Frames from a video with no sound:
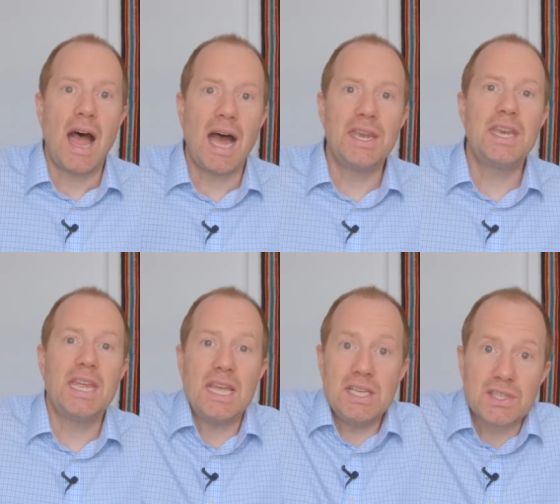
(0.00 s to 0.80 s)
and
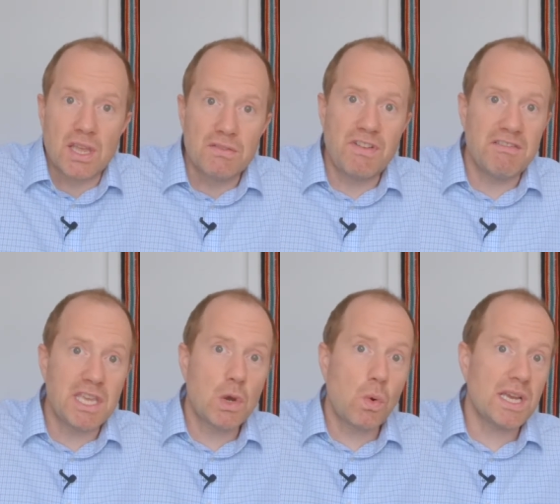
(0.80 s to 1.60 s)
it is
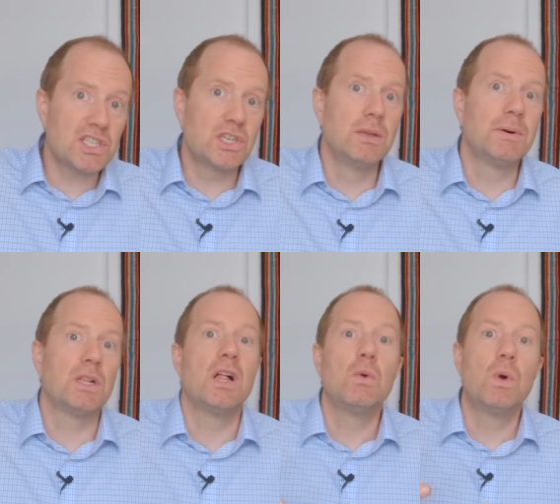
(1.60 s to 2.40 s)
very
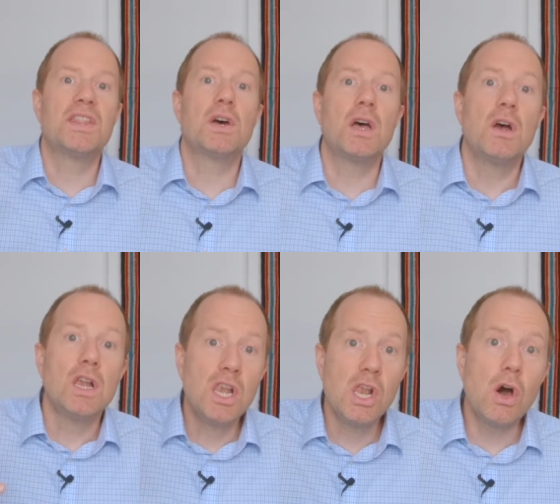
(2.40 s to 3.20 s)
questionable whether
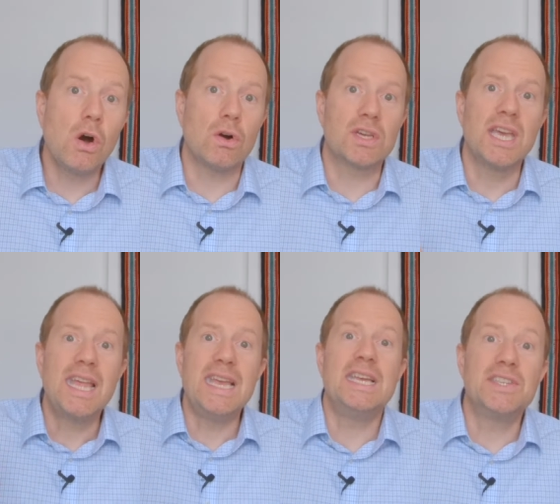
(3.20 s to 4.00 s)
luck
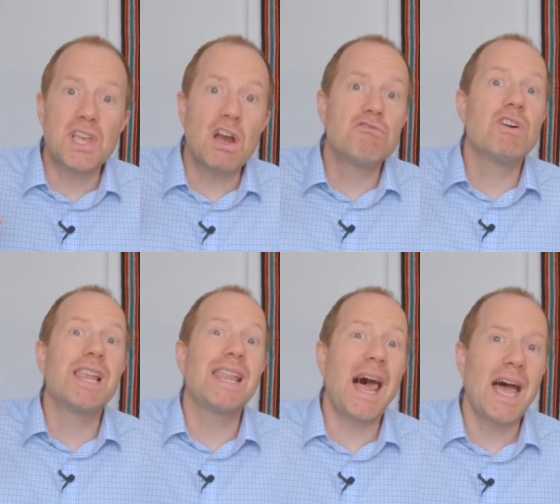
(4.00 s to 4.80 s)
is a
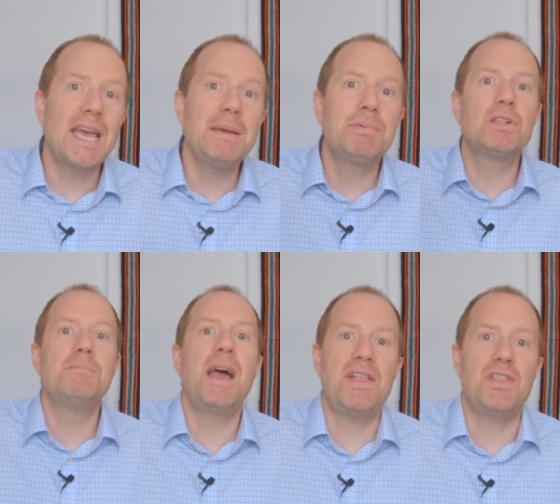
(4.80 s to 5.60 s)
reliable
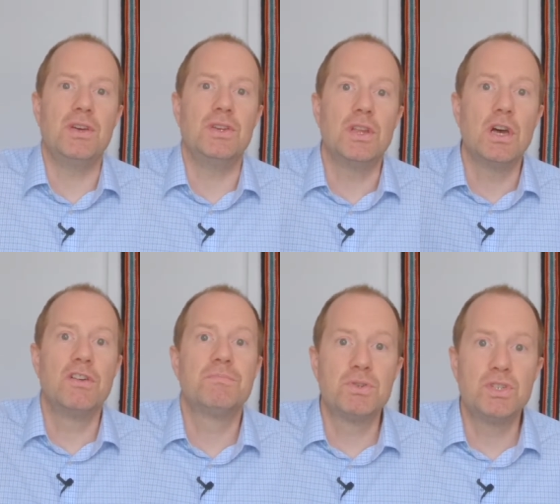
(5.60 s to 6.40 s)
method
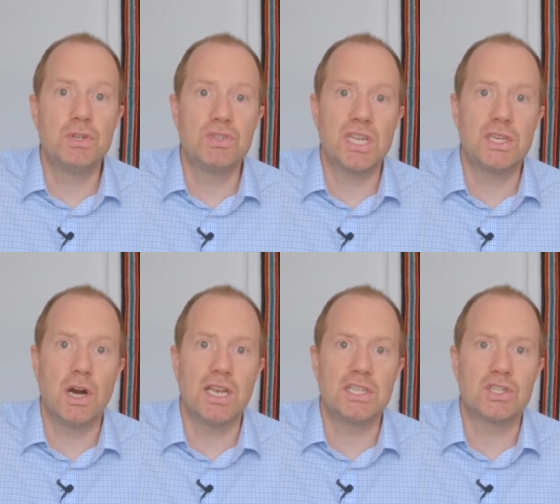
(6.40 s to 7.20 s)
of producing
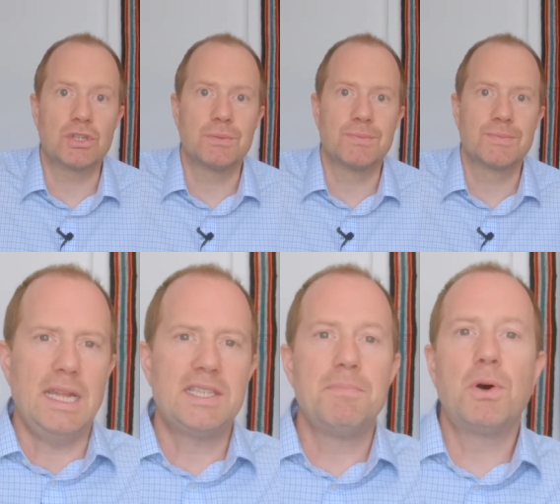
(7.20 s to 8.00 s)
knowledge.
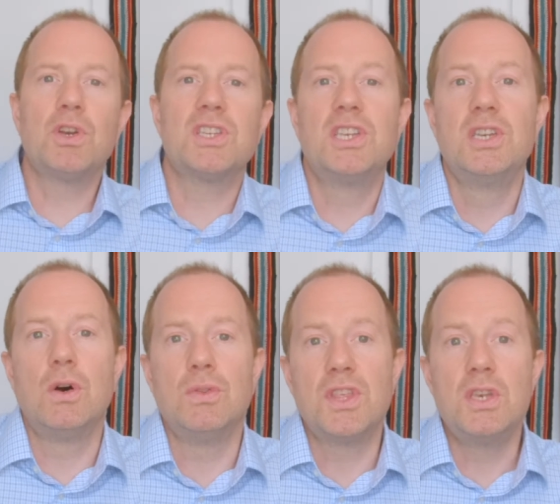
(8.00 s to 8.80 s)
It's important to
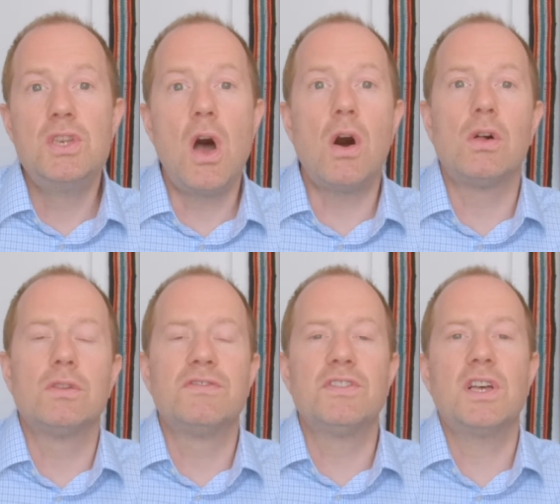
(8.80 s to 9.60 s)
note that not
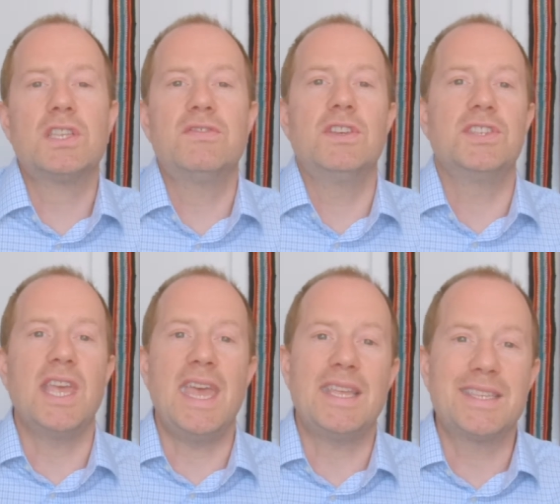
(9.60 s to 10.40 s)
all philosophers
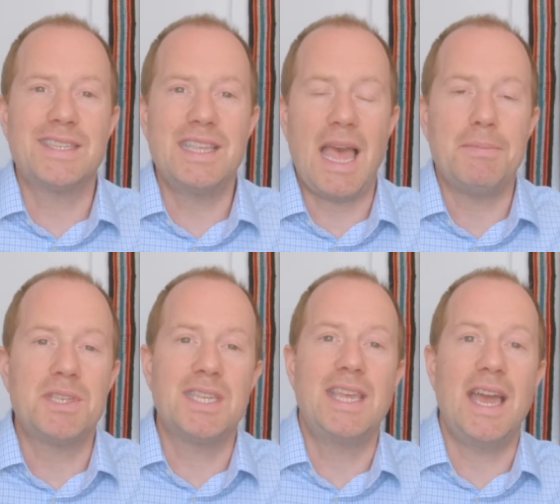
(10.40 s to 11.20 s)

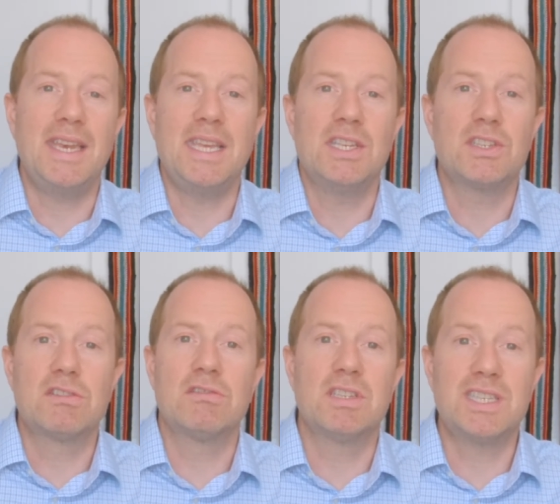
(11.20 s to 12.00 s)
accept Gettier's
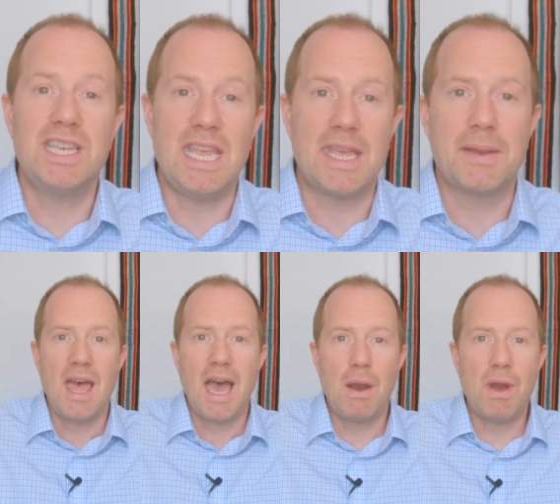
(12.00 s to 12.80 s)
critique.
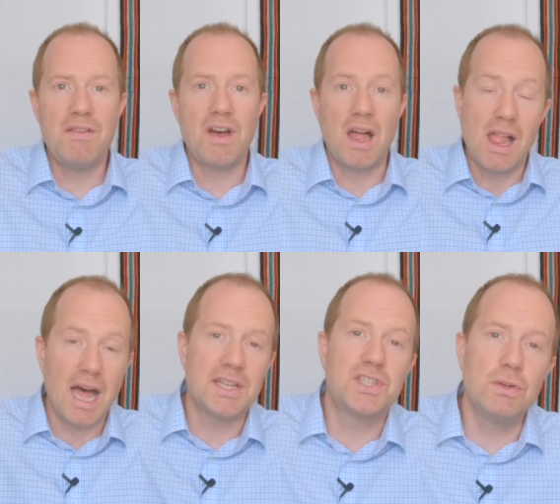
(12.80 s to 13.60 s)
However,
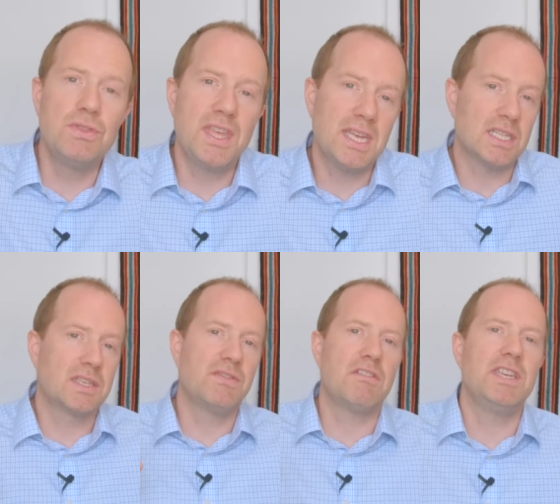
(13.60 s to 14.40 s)
I do think it's
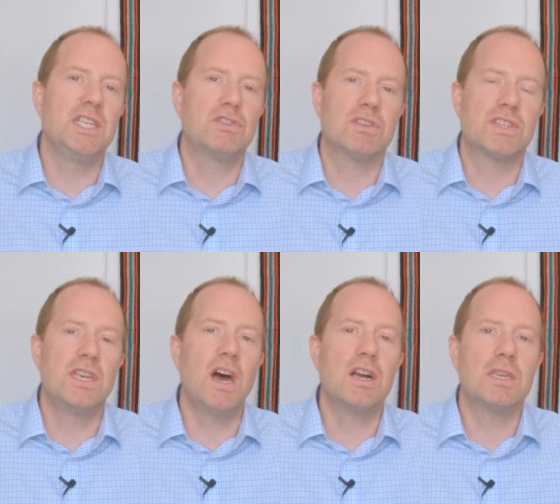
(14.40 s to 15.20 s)
a very
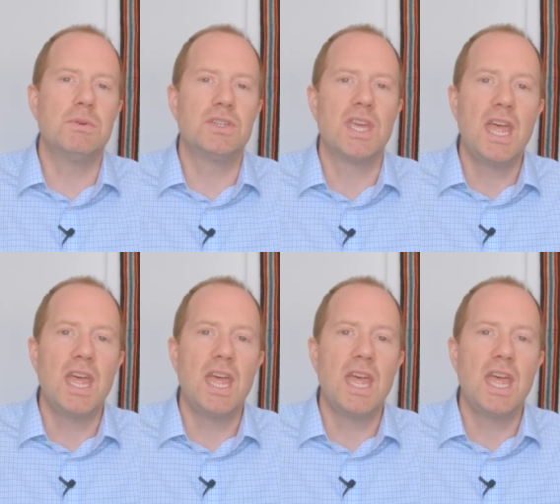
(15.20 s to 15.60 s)
interesting argument,